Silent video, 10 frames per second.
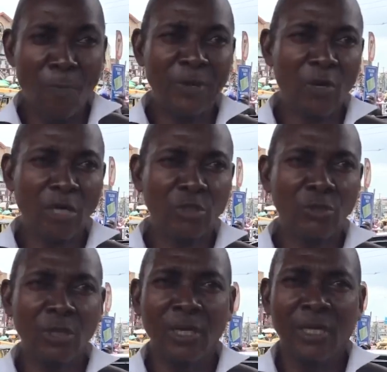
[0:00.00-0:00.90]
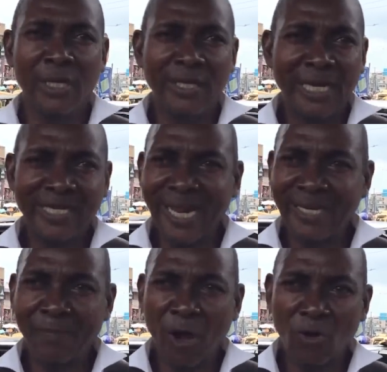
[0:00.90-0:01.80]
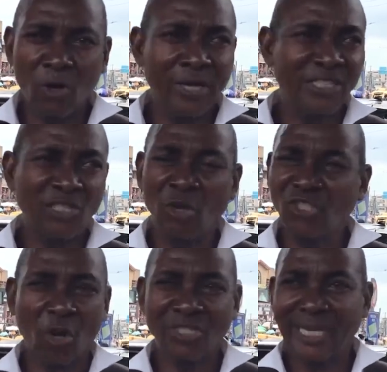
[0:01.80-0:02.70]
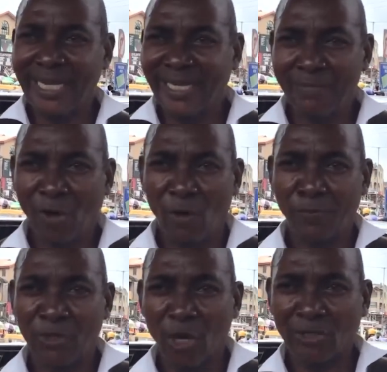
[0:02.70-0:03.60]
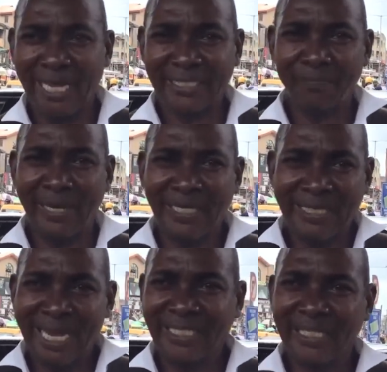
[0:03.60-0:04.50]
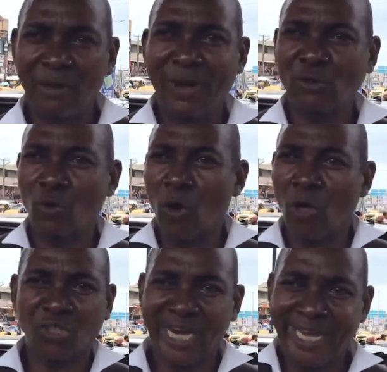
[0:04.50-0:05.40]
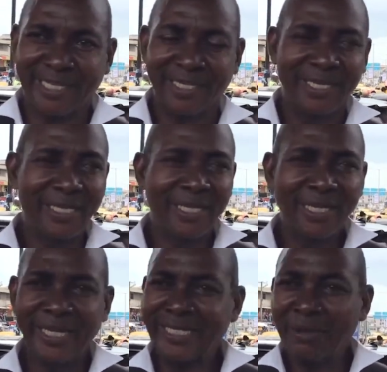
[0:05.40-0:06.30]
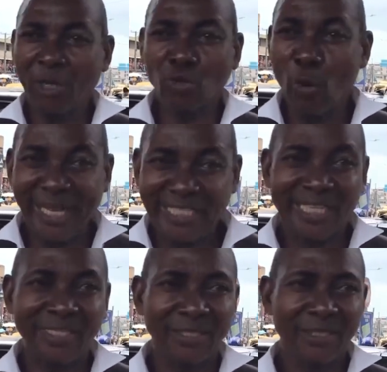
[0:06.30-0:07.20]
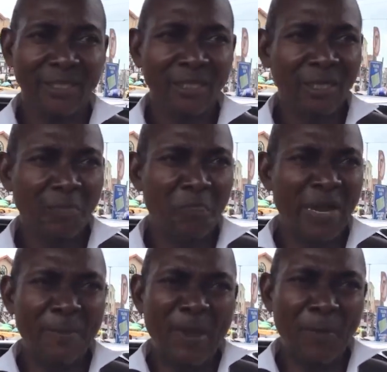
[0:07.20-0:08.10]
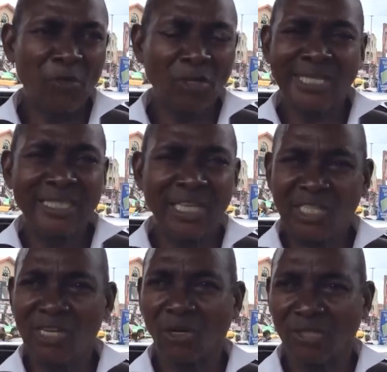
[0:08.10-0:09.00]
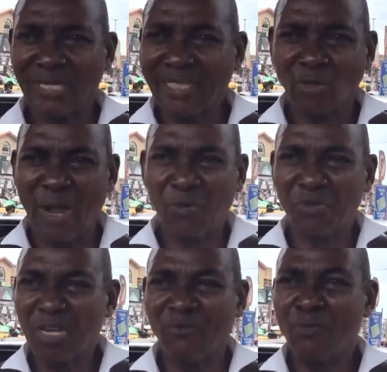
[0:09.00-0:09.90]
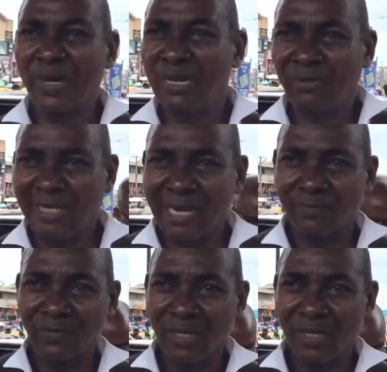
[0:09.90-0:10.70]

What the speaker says: Because Nigerian Labour Congress is not trusted anymore, because there's many times they want to go on strike, they cannot do anything. Many people don't take them serious. That is why we don't even believe in them.